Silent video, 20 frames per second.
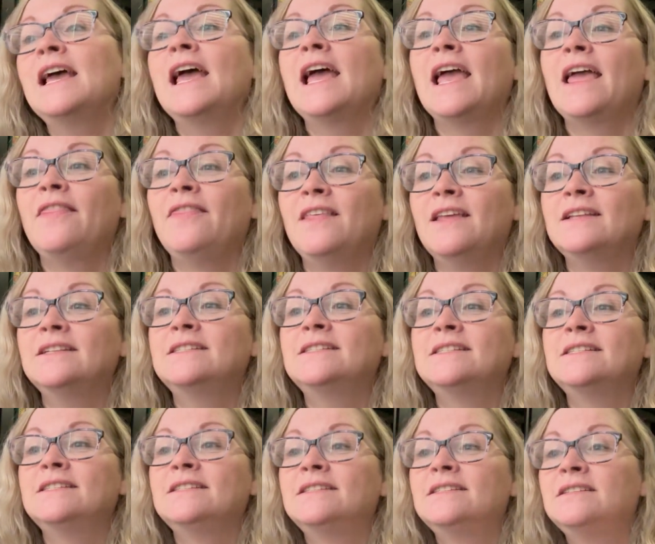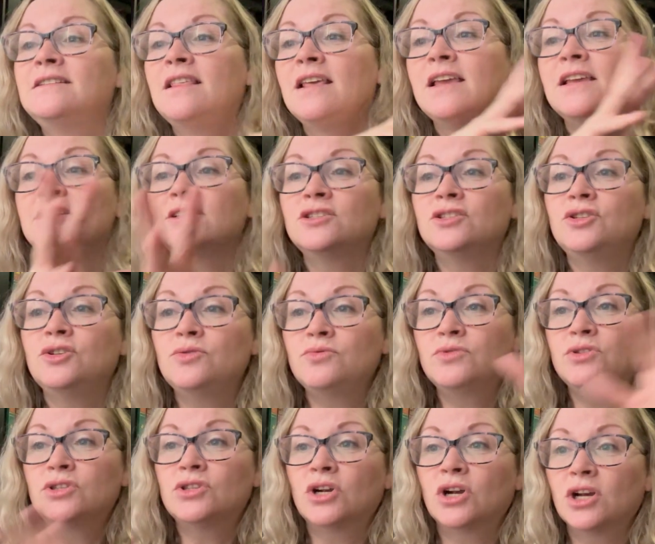And then things do
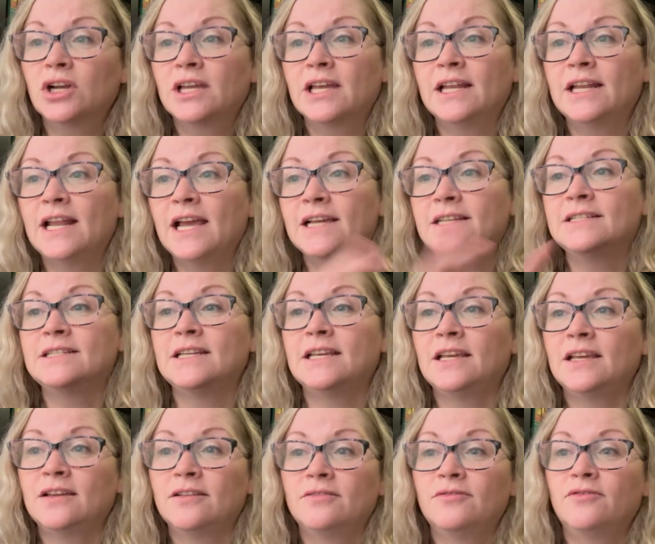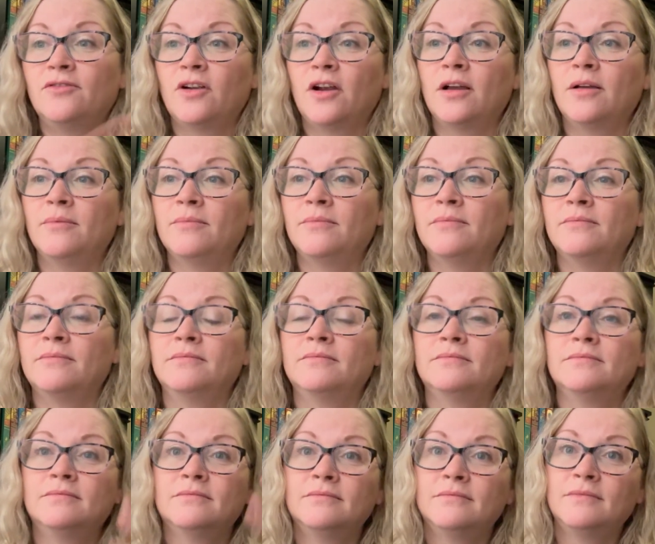start connecting from
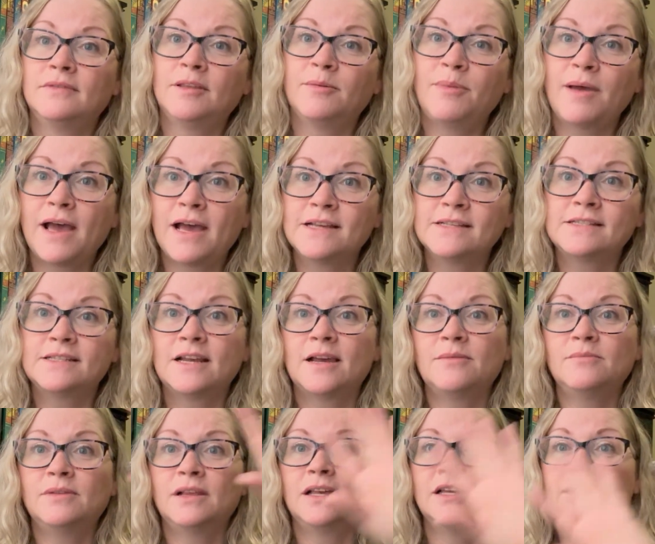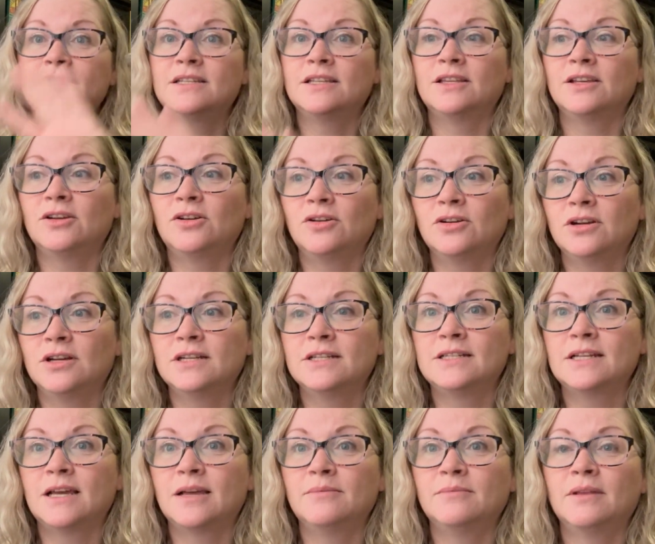the past timeline to the
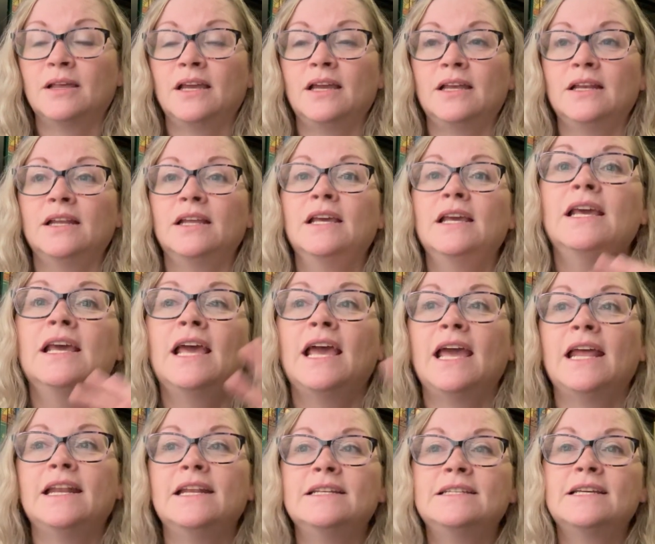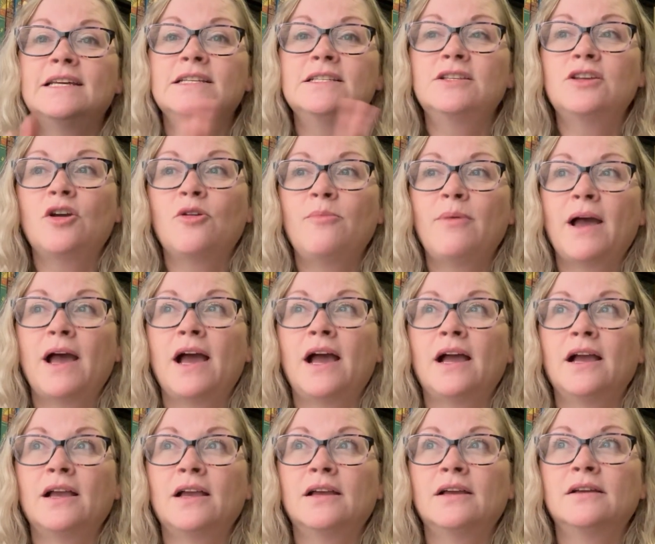current timeline. And it does go
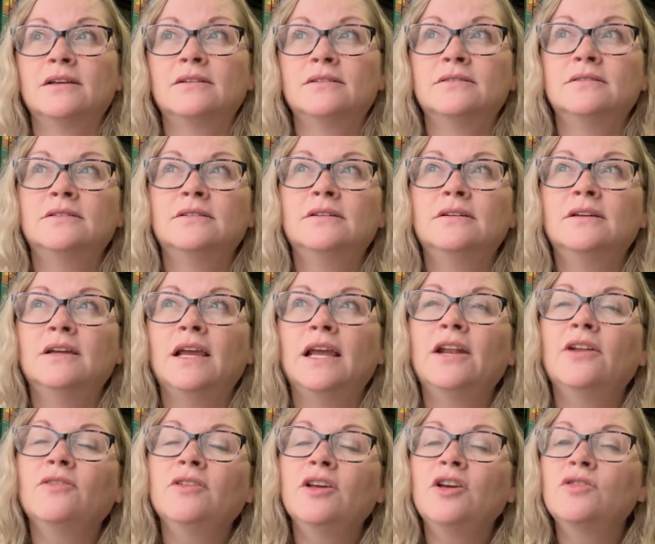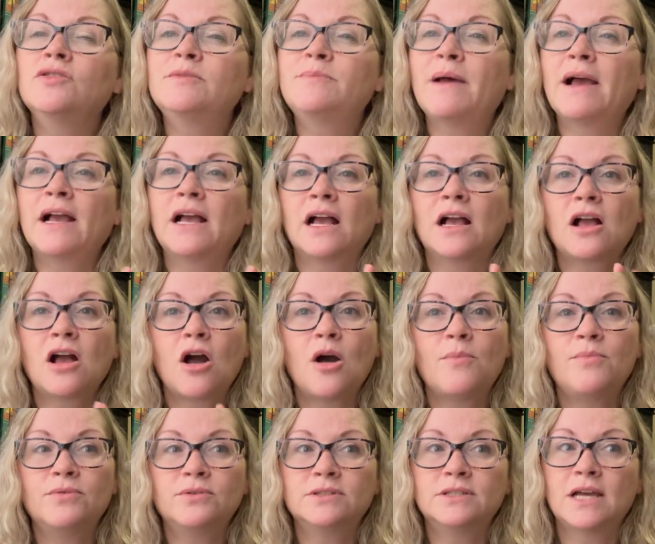back. It only goes back a
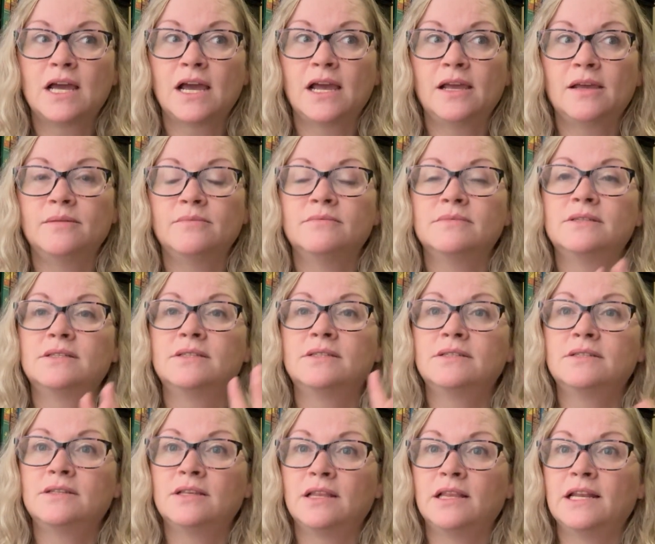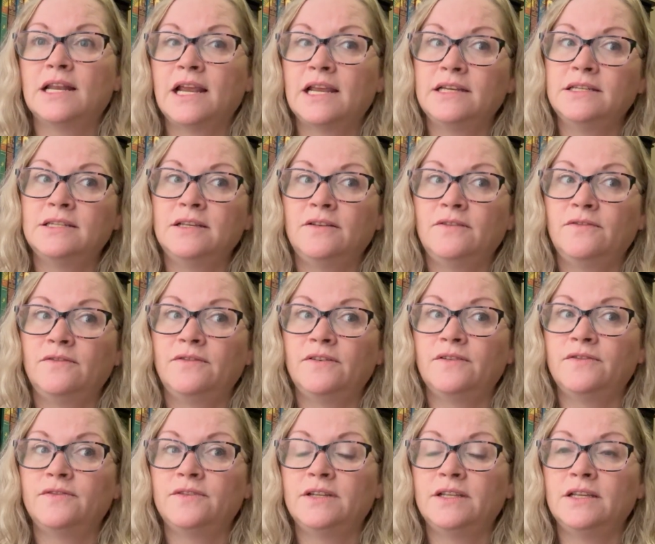couple times to the
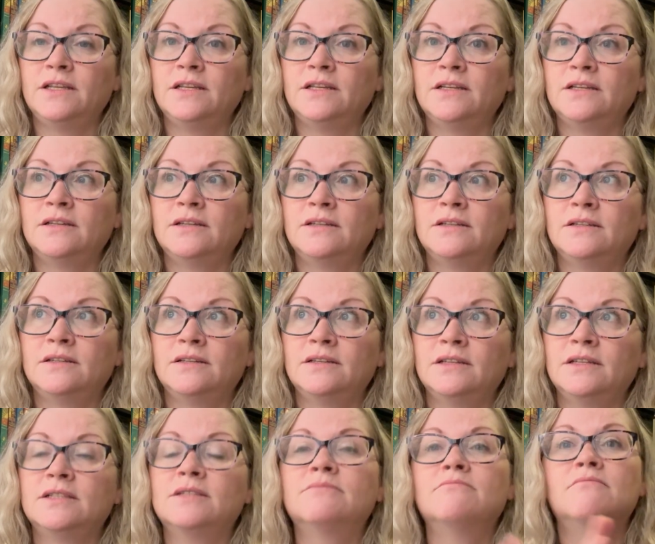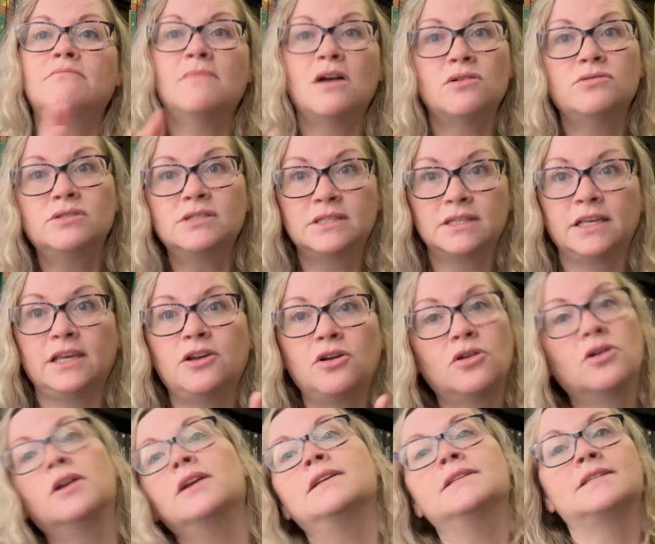1950. It's mostly
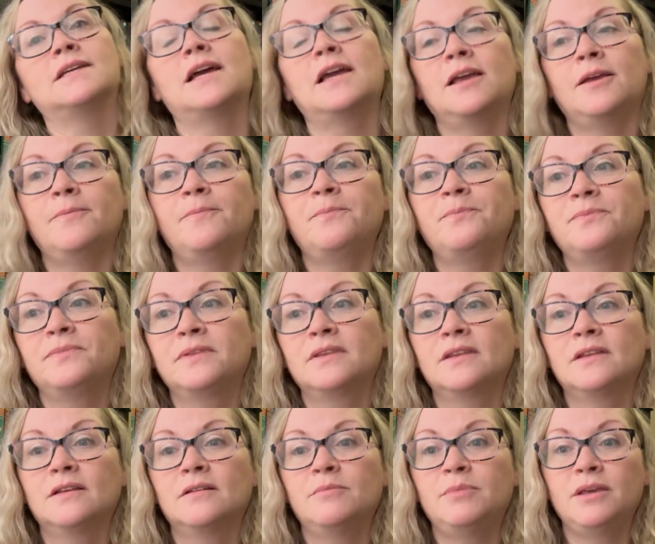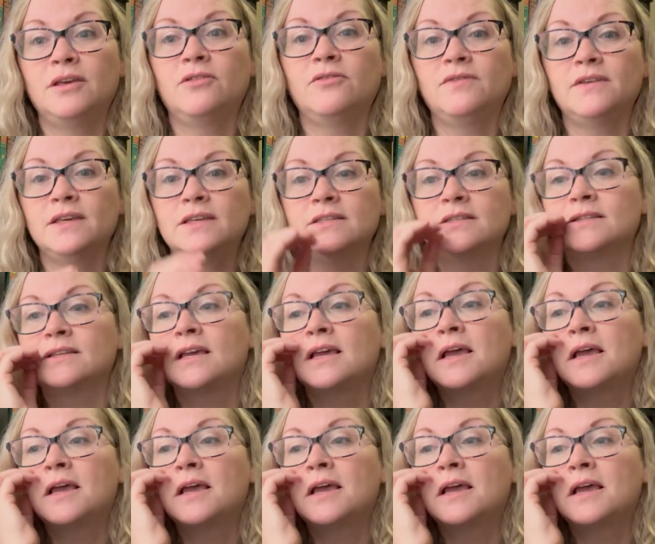current time POVs.